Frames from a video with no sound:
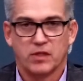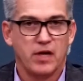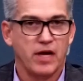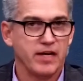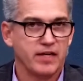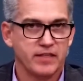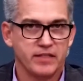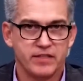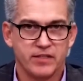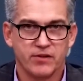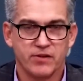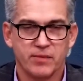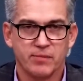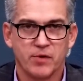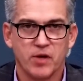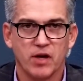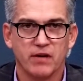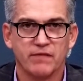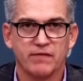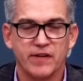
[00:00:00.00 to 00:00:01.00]
I consider
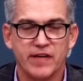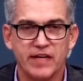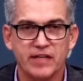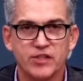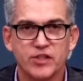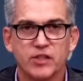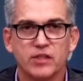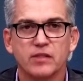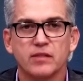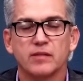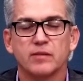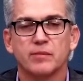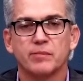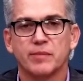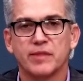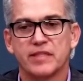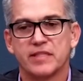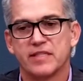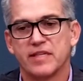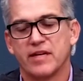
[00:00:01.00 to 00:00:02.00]
them confidential.
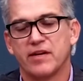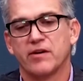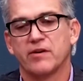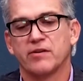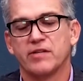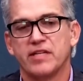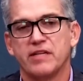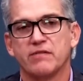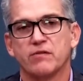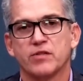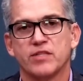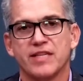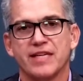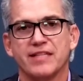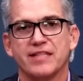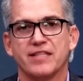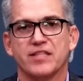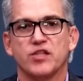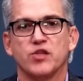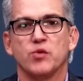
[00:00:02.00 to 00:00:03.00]
But Senator Deaver
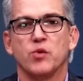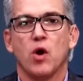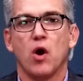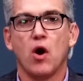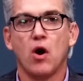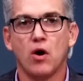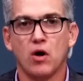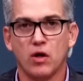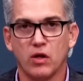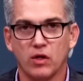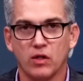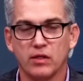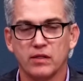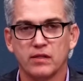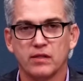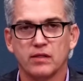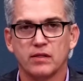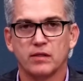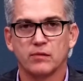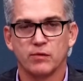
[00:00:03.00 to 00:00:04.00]
sent it to all
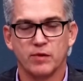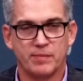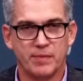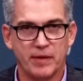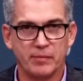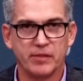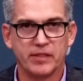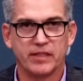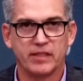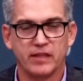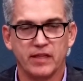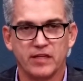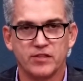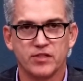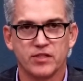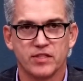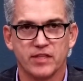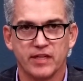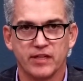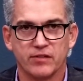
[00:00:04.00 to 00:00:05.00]
Republican
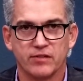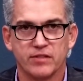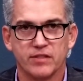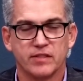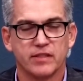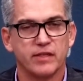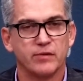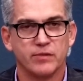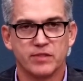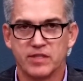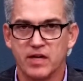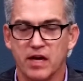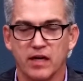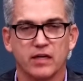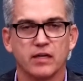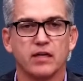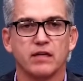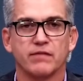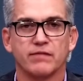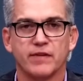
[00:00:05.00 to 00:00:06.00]
legislators. It was
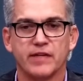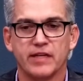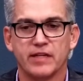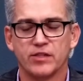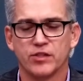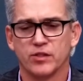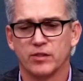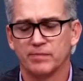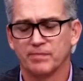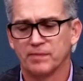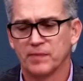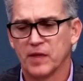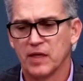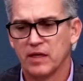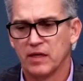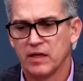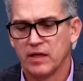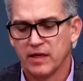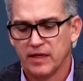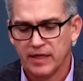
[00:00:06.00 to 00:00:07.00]
not confidential.
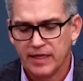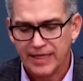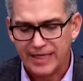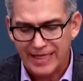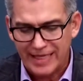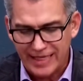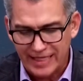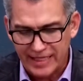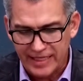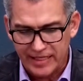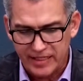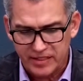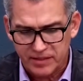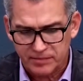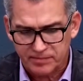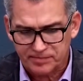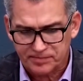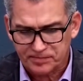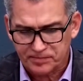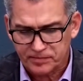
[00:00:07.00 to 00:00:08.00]
In
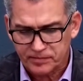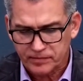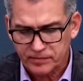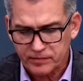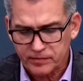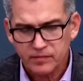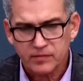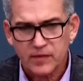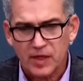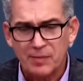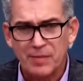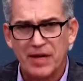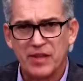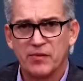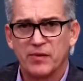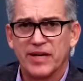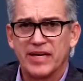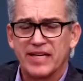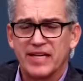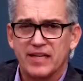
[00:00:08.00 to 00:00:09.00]
it, by
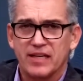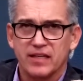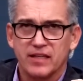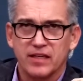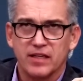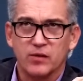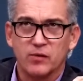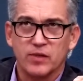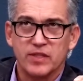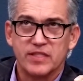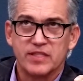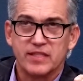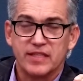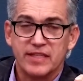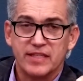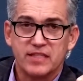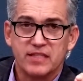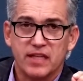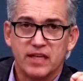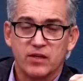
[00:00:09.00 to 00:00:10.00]
the way,
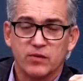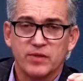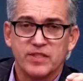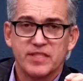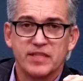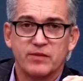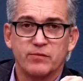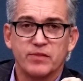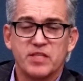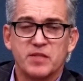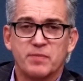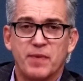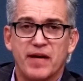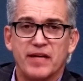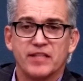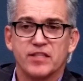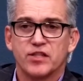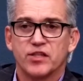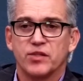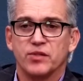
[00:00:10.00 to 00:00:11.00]
his letter was in
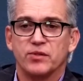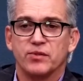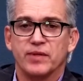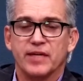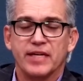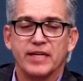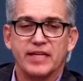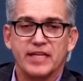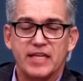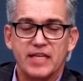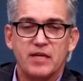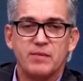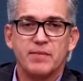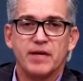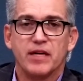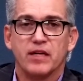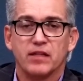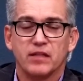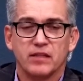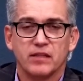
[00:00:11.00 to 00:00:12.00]
response to an
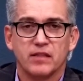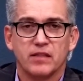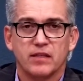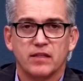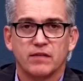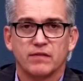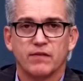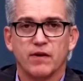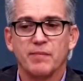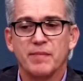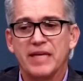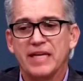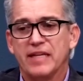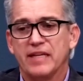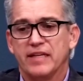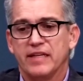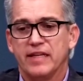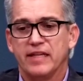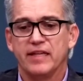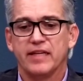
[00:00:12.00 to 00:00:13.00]
email from
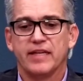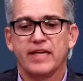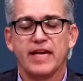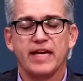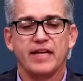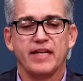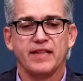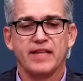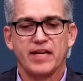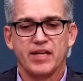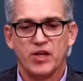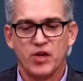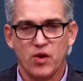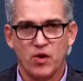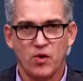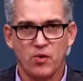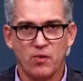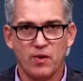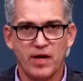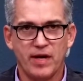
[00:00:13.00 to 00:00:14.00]
me indicating that, you
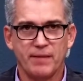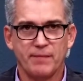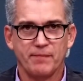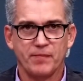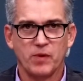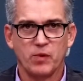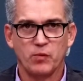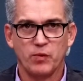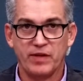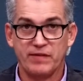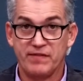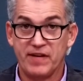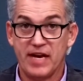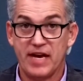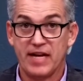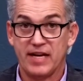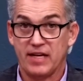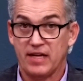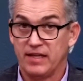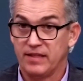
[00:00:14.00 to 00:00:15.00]
know what, we've
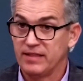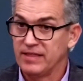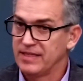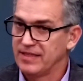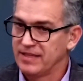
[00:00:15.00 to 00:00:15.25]
got